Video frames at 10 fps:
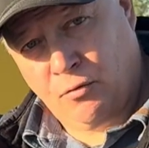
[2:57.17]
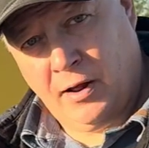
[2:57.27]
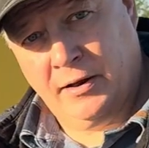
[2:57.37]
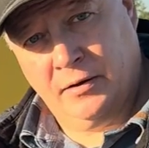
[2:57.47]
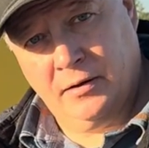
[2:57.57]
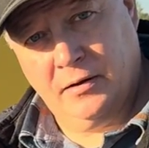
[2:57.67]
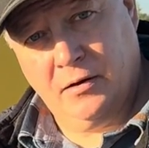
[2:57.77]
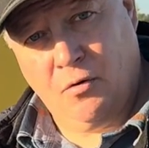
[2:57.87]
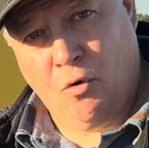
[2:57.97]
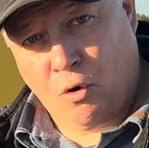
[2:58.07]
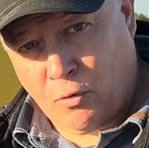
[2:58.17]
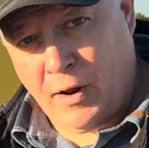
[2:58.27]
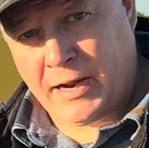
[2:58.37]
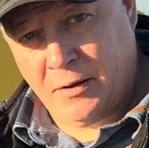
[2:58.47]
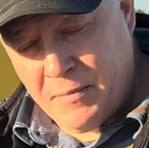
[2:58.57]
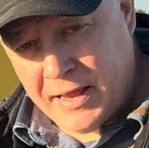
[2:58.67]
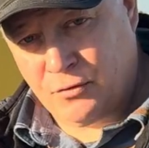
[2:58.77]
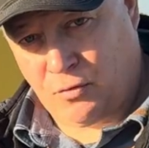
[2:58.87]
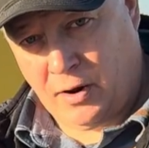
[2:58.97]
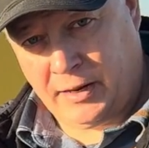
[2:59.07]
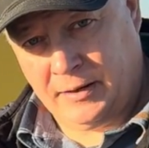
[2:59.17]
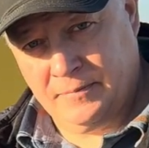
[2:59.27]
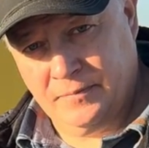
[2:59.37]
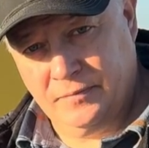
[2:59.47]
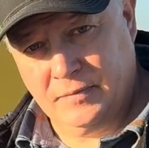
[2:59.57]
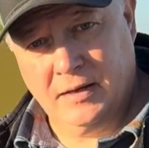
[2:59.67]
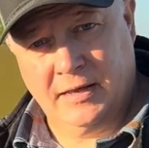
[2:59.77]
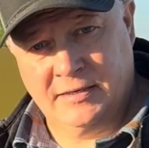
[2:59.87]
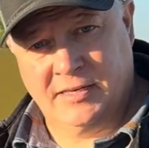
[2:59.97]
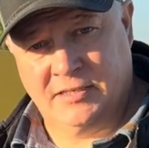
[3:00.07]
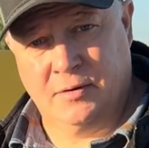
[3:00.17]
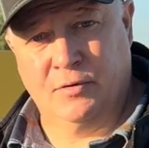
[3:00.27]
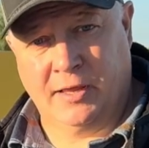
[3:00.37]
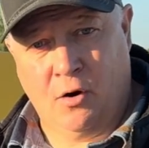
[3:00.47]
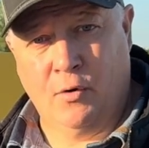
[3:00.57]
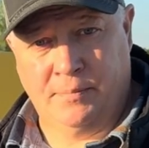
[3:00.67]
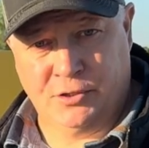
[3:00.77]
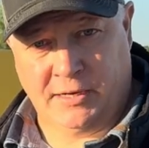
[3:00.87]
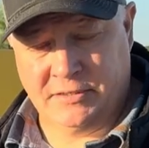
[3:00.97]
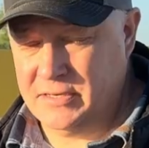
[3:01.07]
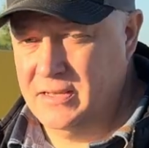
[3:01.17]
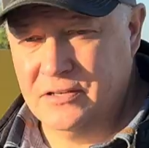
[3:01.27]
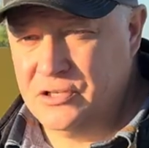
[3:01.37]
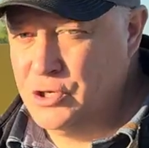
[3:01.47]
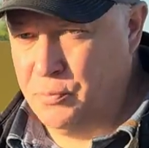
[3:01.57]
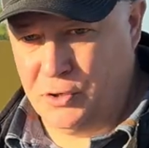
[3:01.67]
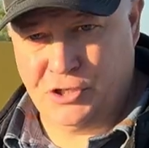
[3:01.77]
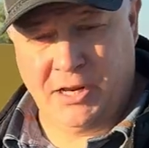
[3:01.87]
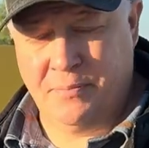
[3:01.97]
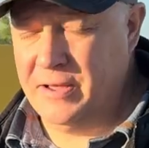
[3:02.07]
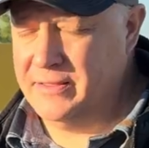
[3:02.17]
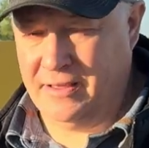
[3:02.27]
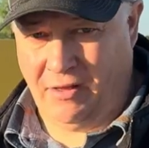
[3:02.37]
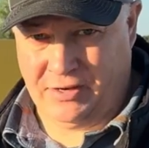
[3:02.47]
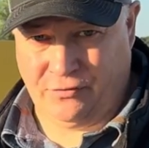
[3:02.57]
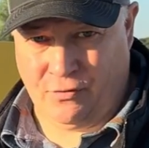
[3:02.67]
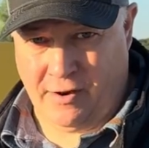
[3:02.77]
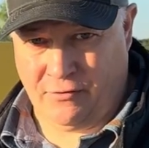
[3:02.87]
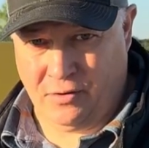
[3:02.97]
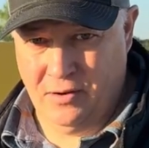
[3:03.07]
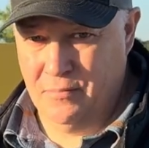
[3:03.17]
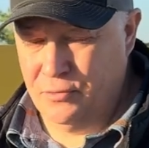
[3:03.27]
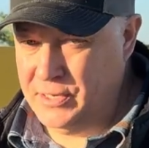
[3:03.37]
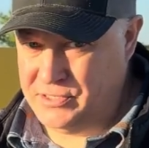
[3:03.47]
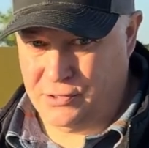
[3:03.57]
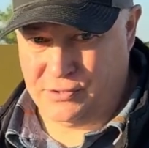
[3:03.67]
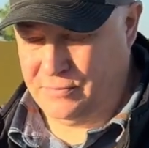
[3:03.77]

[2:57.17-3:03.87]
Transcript: run a, or recommend running a system without whip checks. Super cheap, they last forever. Please use